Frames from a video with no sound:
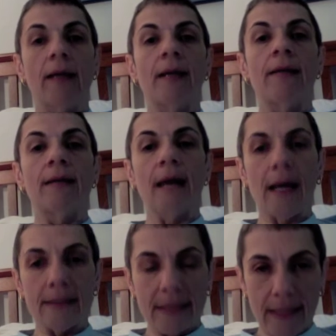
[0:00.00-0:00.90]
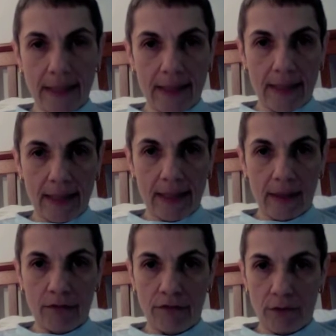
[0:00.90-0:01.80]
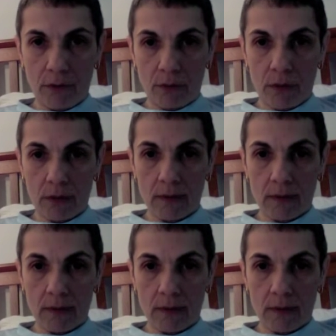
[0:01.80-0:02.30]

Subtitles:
not to eat that kind of food.